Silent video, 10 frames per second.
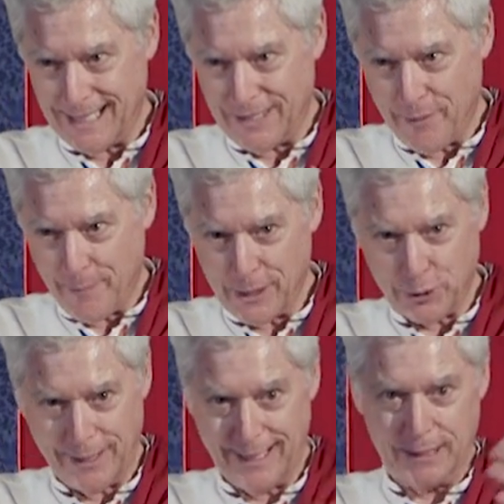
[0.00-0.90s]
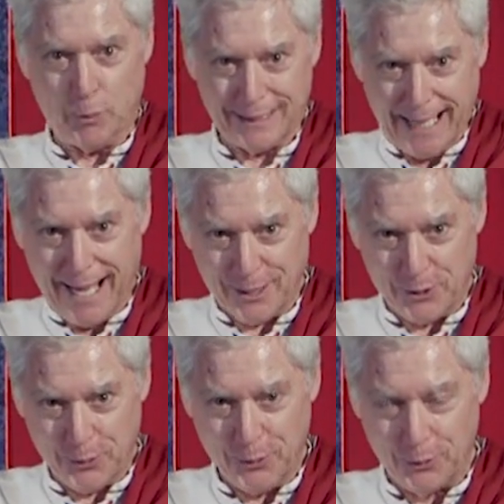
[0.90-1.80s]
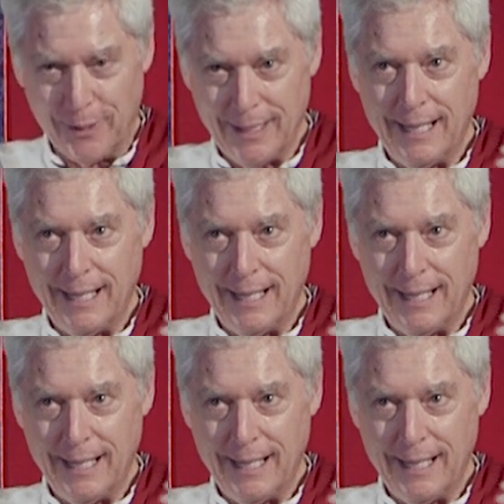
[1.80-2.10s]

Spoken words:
It's vipassana. It's what scientists do.